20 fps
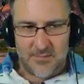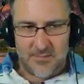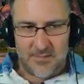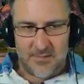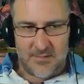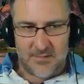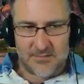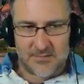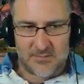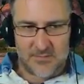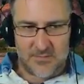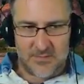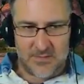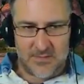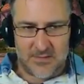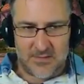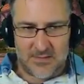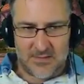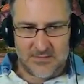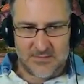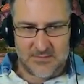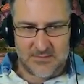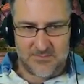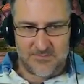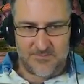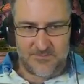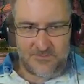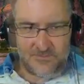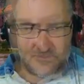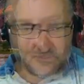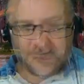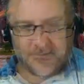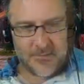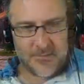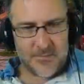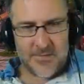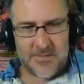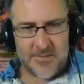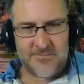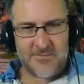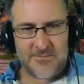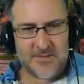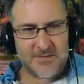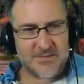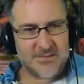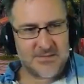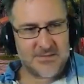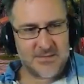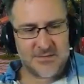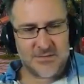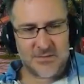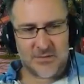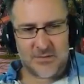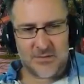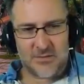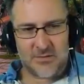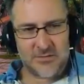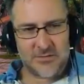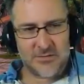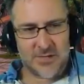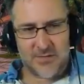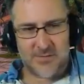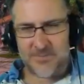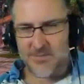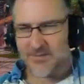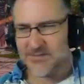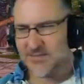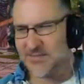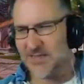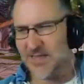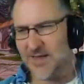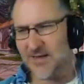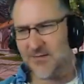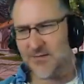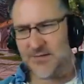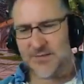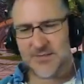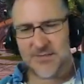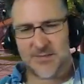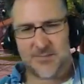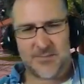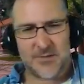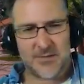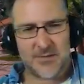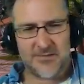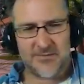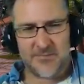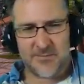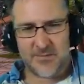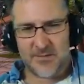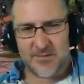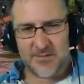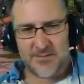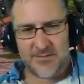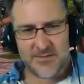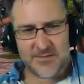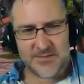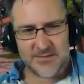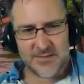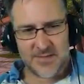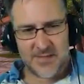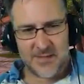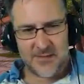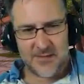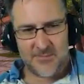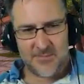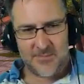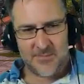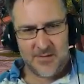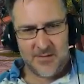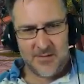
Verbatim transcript: It looks really awesome. They've done such a good job. The sound is unbelievable in this game.